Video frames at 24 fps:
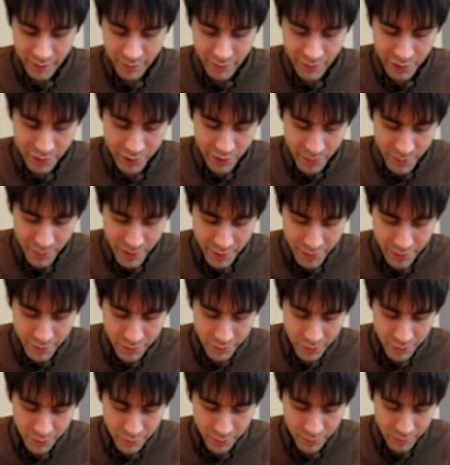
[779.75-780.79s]
of suspend your
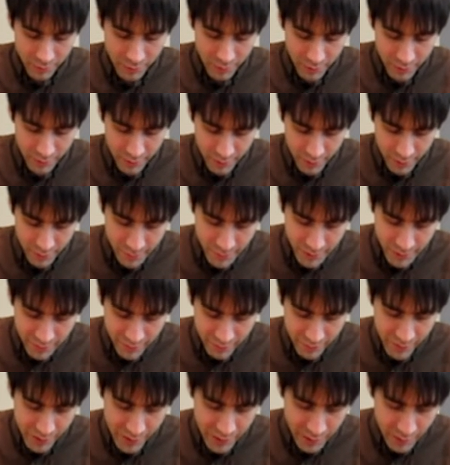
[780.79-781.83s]
tool
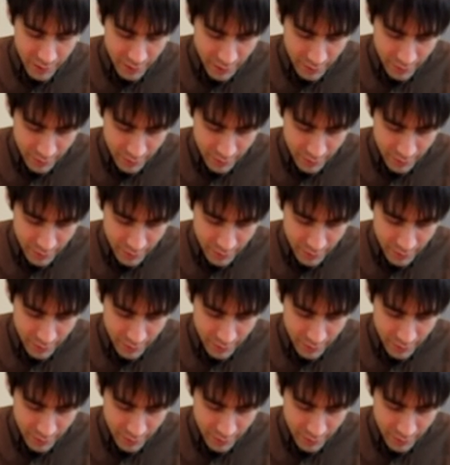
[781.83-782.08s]
above the